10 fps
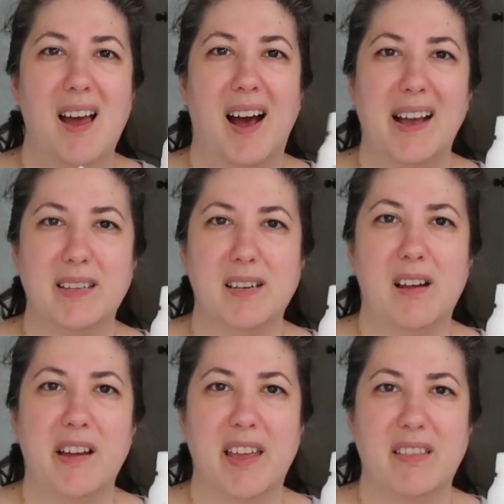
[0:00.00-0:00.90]
I did
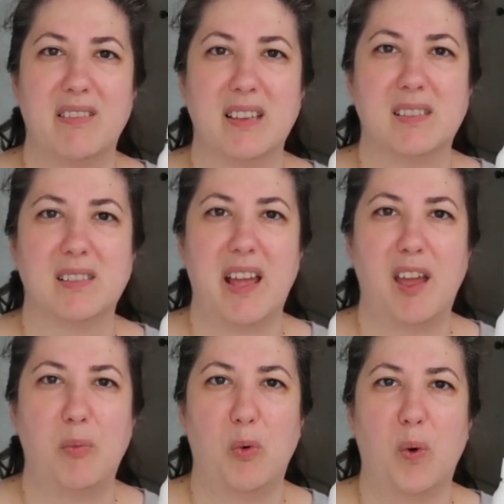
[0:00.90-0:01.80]
not get this
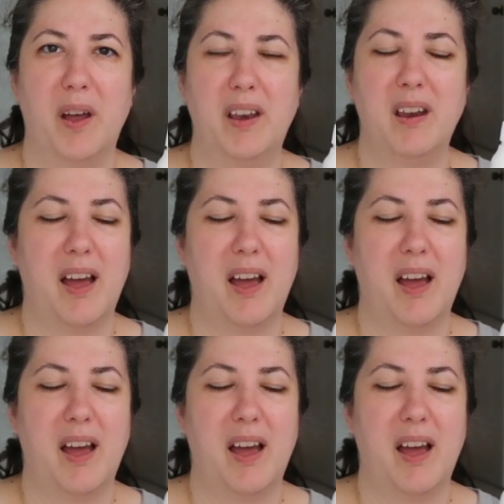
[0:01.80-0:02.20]
same one.